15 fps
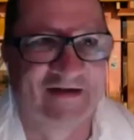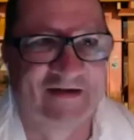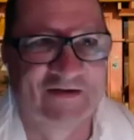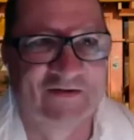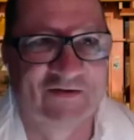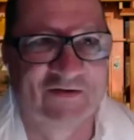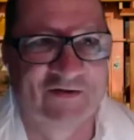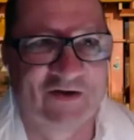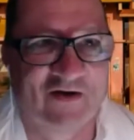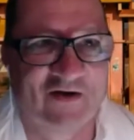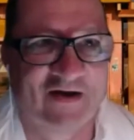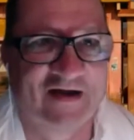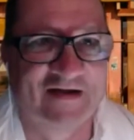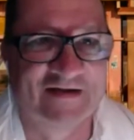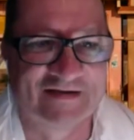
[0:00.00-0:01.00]
So no
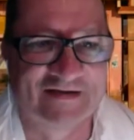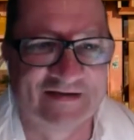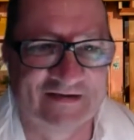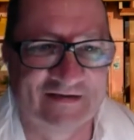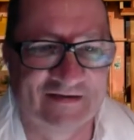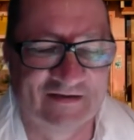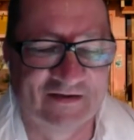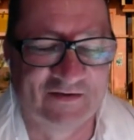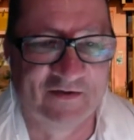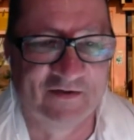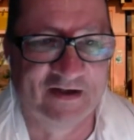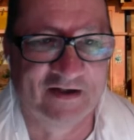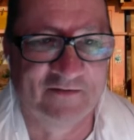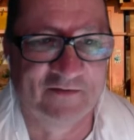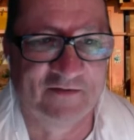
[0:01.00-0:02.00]
hands. You
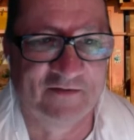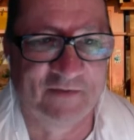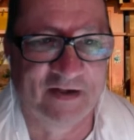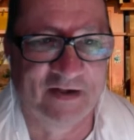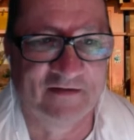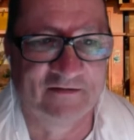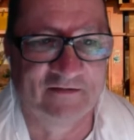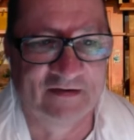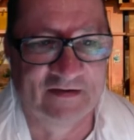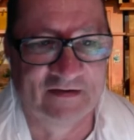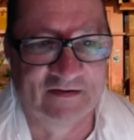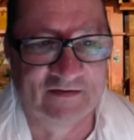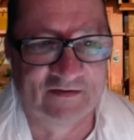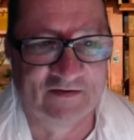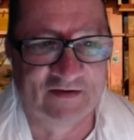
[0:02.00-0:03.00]
agree with me?
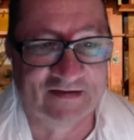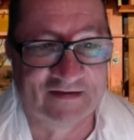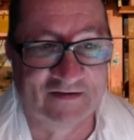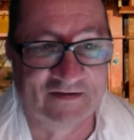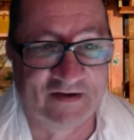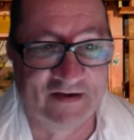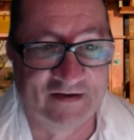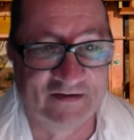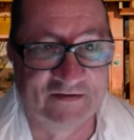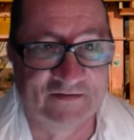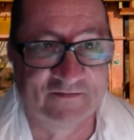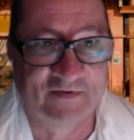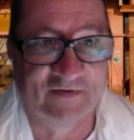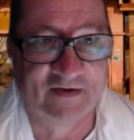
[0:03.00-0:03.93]
So that's great.